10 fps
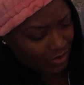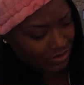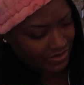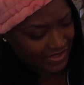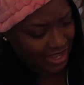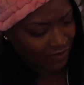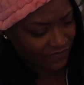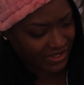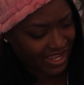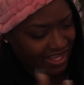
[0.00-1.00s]
a whole nother
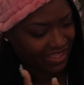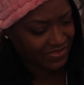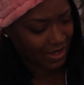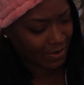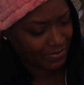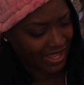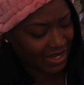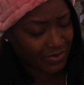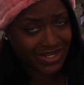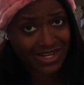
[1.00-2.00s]
outfit. I got the, a
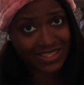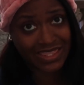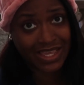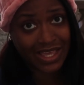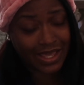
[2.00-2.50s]
black one and I think I